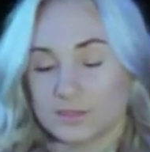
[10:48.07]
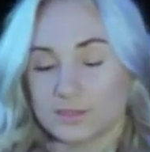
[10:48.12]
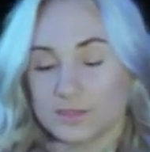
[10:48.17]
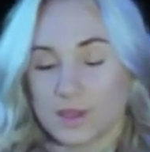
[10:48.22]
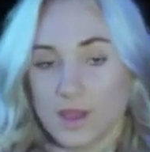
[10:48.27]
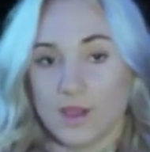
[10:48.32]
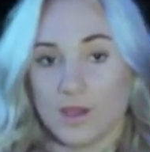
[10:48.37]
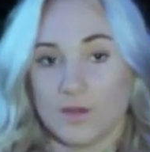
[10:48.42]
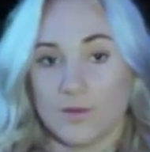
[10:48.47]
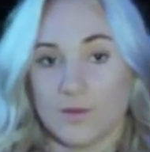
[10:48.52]

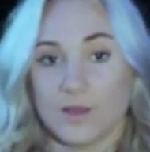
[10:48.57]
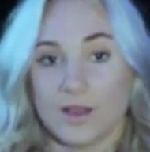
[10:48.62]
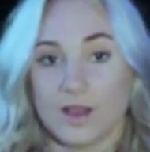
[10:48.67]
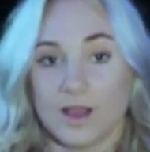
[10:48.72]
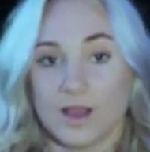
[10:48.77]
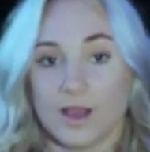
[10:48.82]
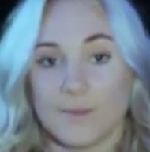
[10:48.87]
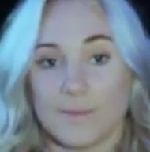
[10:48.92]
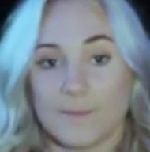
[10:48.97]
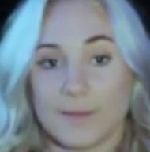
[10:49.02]
So,
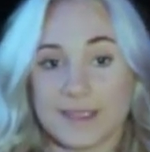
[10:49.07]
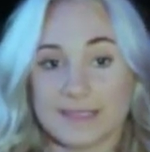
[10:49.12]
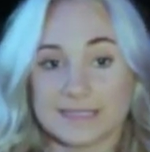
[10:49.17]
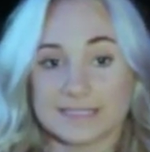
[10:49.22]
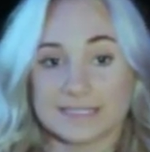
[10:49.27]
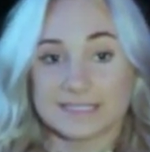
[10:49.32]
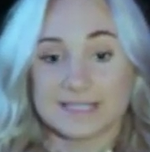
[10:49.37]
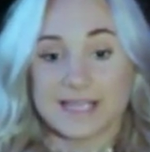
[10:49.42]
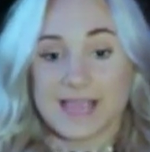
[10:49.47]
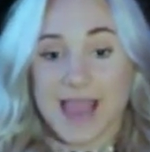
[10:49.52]

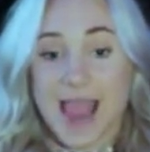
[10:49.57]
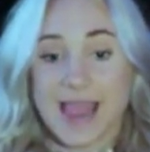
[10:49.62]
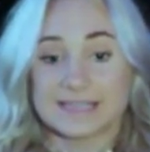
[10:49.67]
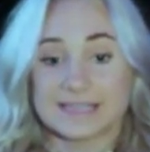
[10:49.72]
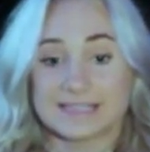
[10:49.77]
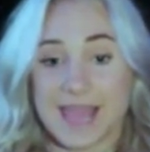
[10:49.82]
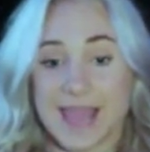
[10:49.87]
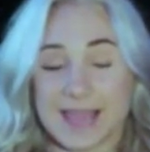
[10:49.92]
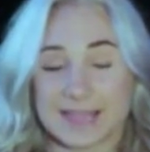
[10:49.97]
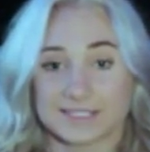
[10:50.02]
basically,
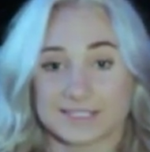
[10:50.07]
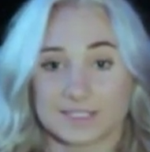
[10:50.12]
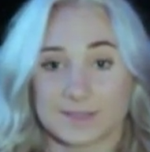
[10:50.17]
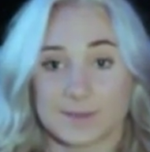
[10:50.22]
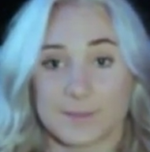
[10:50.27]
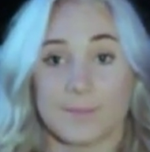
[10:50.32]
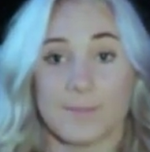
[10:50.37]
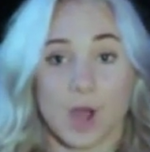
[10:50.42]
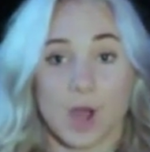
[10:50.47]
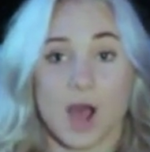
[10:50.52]
I
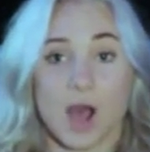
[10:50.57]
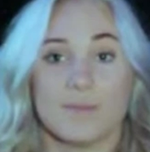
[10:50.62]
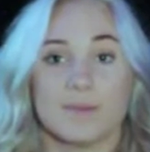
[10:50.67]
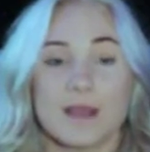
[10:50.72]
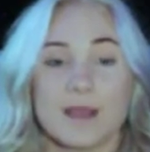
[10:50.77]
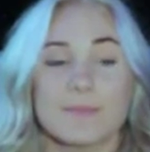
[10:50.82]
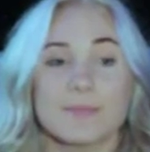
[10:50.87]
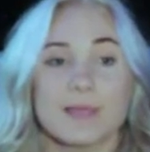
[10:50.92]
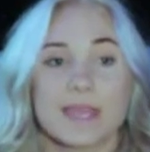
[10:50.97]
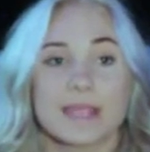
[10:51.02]
text
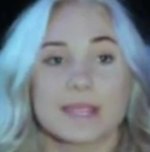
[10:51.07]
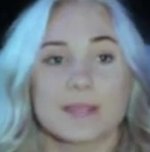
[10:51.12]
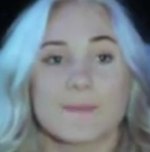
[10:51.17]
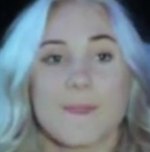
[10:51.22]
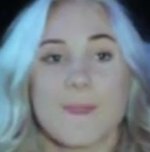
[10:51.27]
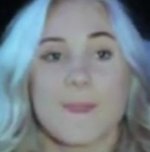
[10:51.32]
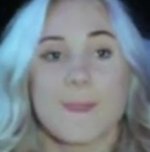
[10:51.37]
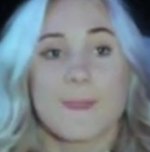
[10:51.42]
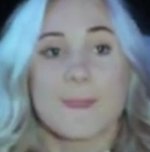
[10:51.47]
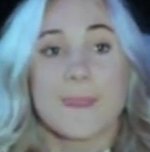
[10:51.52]
Bob, and I'm like,
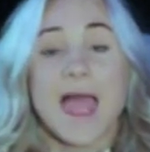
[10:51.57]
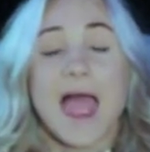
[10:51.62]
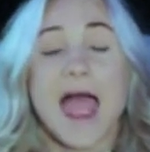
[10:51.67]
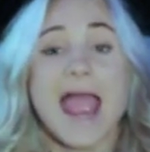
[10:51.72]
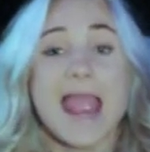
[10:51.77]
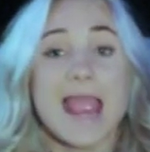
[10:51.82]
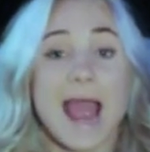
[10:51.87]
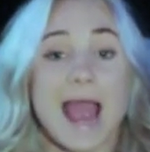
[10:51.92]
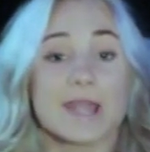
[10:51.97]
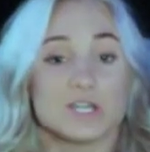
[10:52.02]

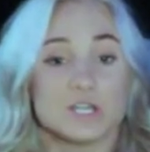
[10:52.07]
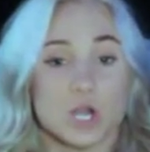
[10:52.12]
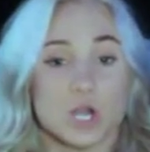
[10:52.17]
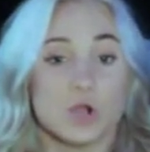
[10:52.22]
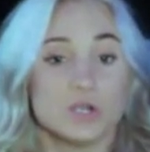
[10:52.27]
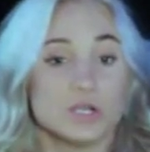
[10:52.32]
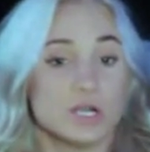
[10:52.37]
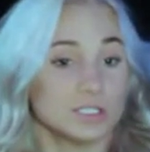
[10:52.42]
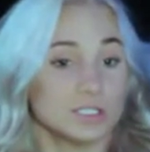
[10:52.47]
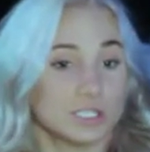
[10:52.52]
hey,
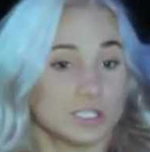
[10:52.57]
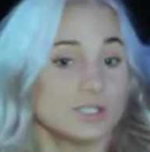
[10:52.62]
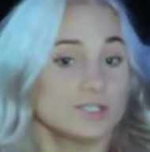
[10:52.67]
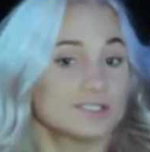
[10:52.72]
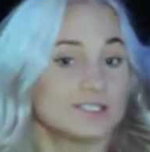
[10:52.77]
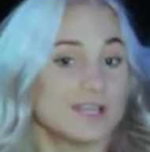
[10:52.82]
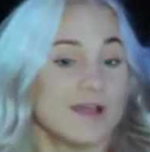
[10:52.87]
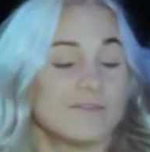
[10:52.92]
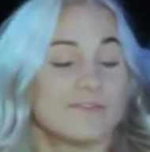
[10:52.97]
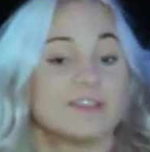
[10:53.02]
I know y'all
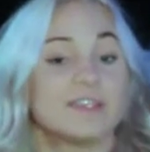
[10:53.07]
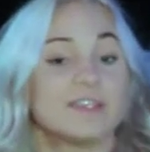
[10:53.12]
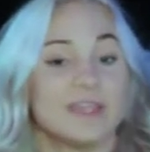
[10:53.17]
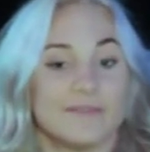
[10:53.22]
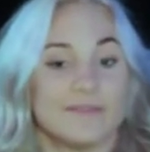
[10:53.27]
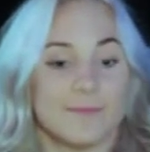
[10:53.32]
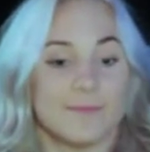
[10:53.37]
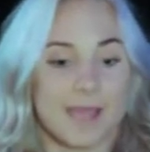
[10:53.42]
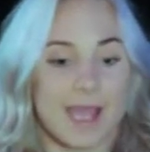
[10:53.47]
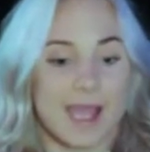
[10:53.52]
took stuff,
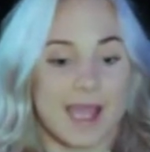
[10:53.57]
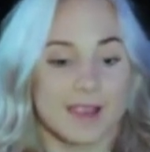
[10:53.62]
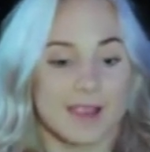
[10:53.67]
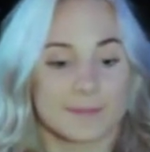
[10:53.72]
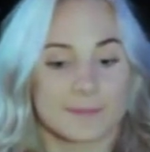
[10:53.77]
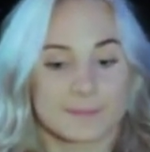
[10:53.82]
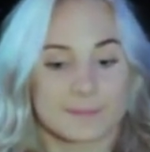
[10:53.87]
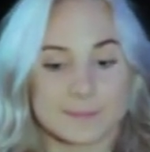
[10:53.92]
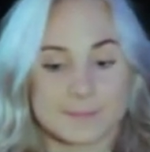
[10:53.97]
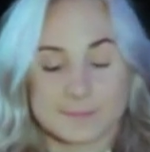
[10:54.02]
give it
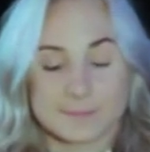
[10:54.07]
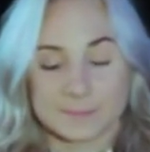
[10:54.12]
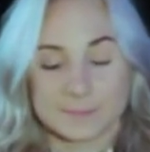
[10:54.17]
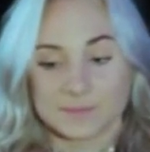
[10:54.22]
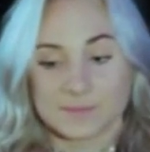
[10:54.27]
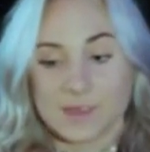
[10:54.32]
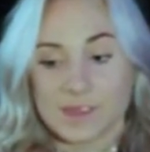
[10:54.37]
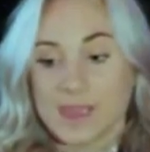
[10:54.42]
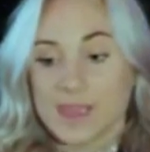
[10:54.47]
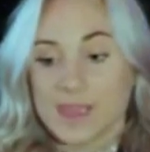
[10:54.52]
back.
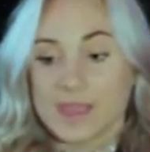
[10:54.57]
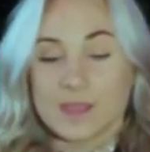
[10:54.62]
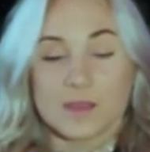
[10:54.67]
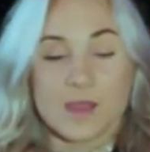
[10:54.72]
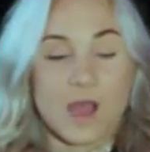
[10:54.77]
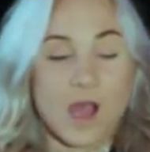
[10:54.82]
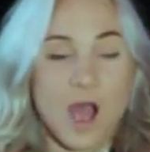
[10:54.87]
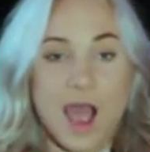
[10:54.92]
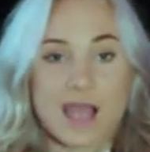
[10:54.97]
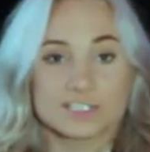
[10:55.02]

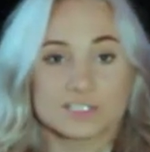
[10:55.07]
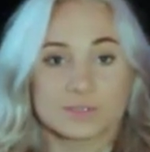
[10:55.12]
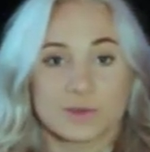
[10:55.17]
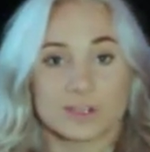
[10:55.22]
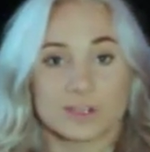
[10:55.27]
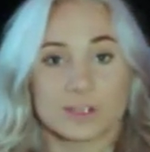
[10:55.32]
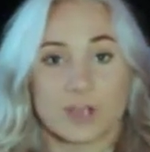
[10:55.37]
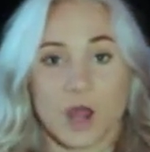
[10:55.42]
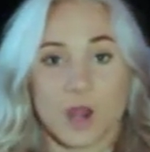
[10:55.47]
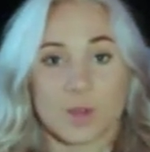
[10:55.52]
I
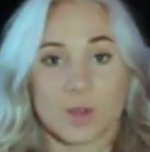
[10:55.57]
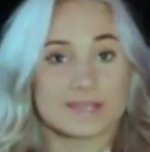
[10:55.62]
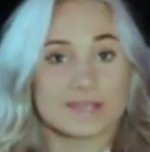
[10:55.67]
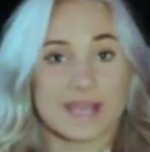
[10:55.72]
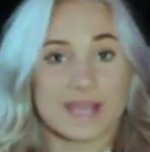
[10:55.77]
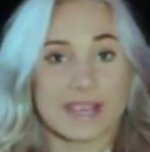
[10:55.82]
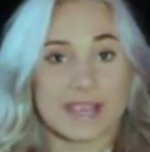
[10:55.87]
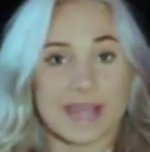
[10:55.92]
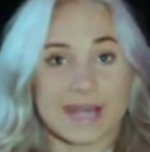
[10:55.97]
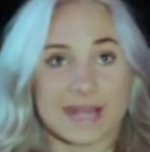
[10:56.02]
swear to God,
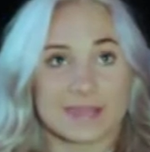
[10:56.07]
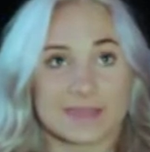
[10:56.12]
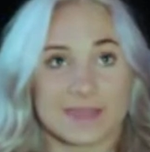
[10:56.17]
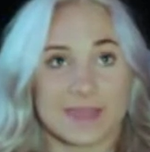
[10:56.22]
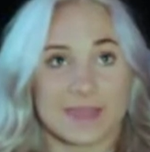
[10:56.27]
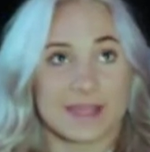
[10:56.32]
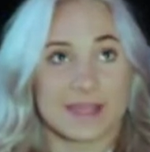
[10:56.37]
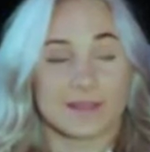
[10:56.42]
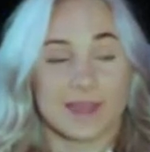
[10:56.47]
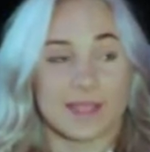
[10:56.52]
we didn't take
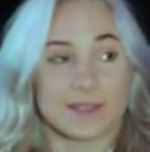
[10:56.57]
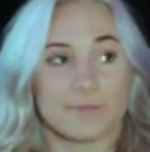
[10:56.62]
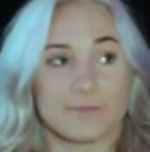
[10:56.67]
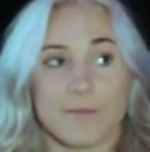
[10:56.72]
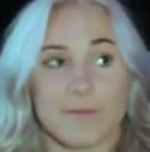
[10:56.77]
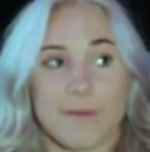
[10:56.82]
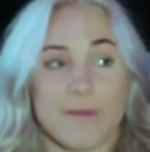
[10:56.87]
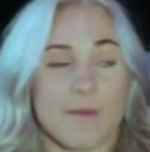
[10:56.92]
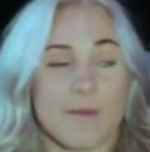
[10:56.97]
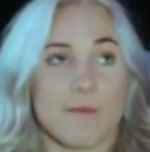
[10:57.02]
anything,
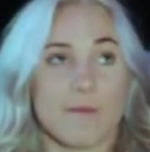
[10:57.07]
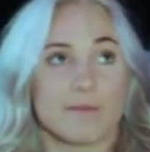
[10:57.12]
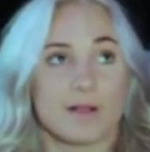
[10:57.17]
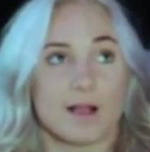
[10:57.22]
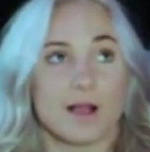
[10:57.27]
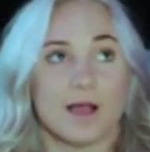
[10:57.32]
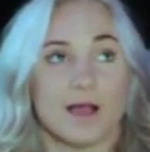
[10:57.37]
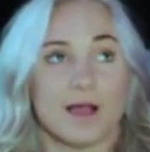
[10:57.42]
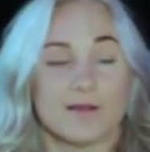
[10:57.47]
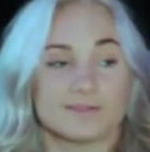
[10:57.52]
like, blah, blah,
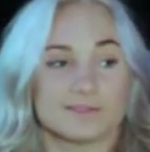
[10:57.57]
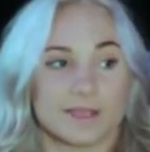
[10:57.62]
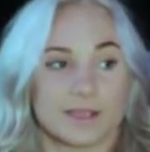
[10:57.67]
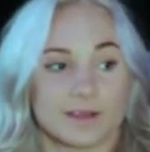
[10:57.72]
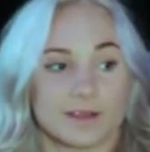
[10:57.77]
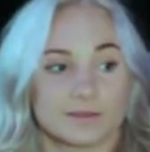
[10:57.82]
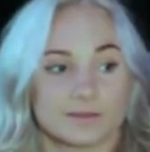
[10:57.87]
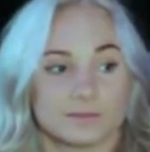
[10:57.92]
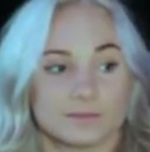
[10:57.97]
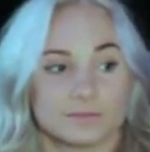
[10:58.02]
blah, blah. I
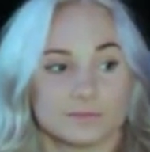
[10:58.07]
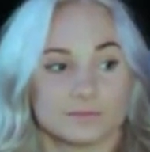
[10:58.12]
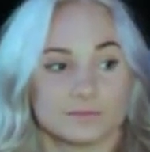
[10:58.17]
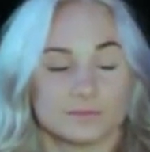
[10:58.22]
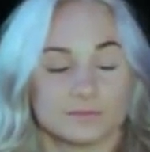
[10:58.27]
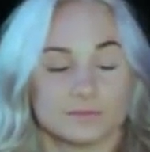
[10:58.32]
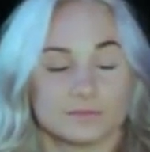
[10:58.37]
was like,